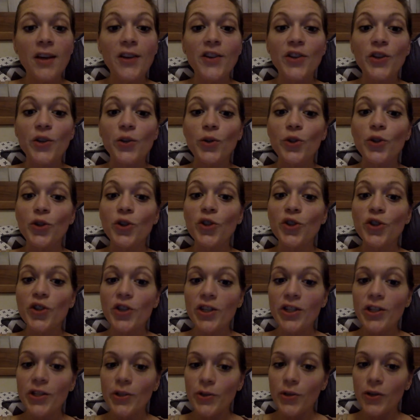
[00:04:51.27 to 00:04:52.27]
you
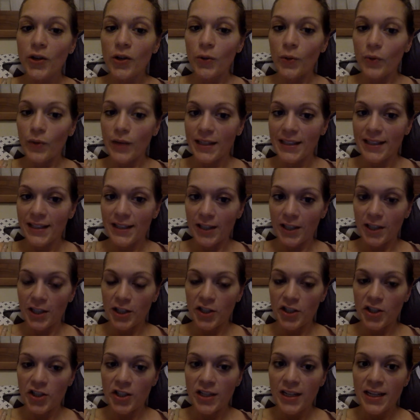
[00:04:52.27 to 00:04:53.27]
should do your
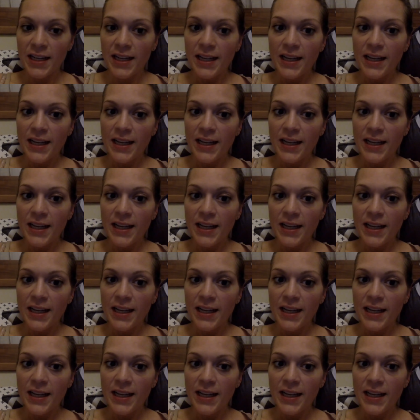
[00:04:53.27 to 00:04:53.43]
research